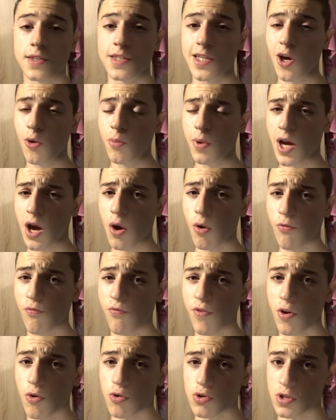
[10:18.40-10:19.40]
Tell me how it
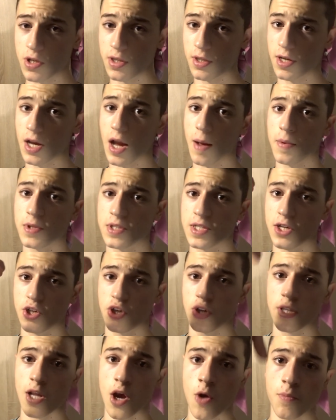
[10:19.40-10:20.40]
feels in the comment
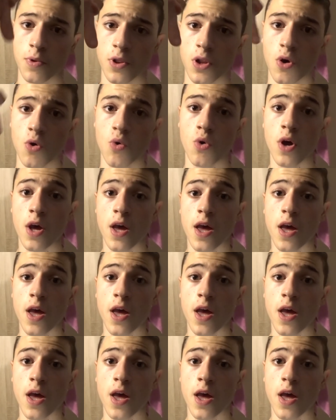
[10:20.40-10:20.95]
section down below.